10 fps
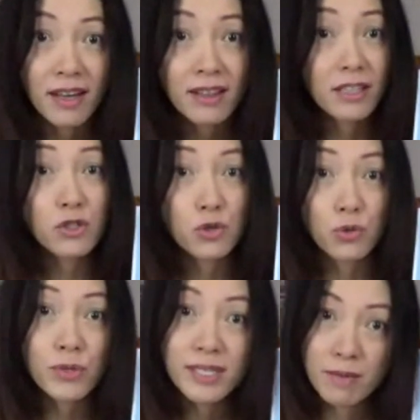They drew
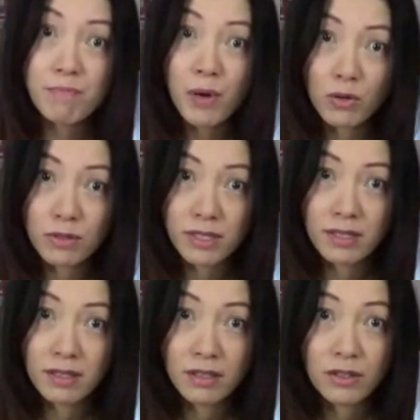
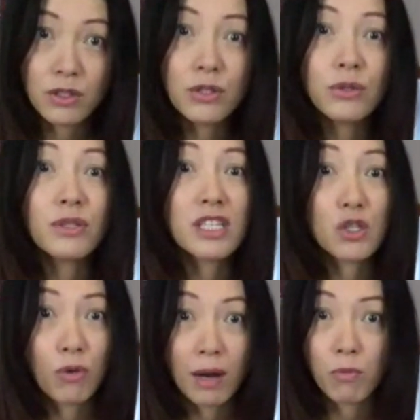symbols to
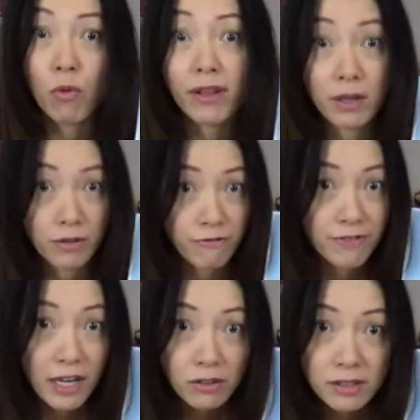describe what they
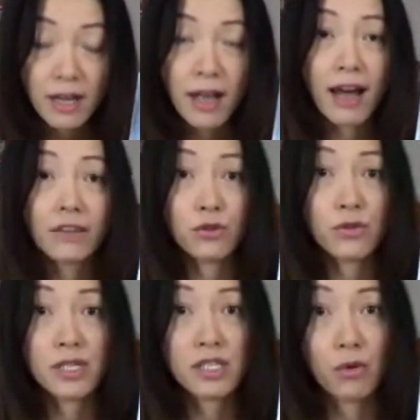felt, and to
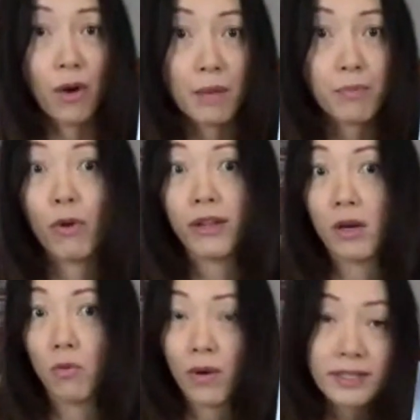describe what they
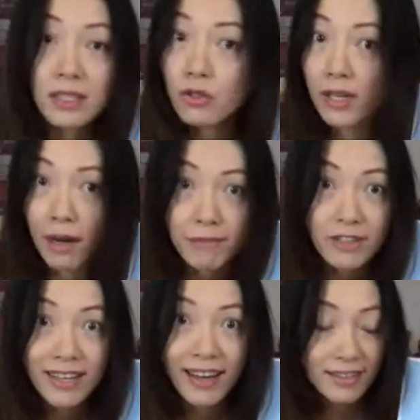wanted to communicate.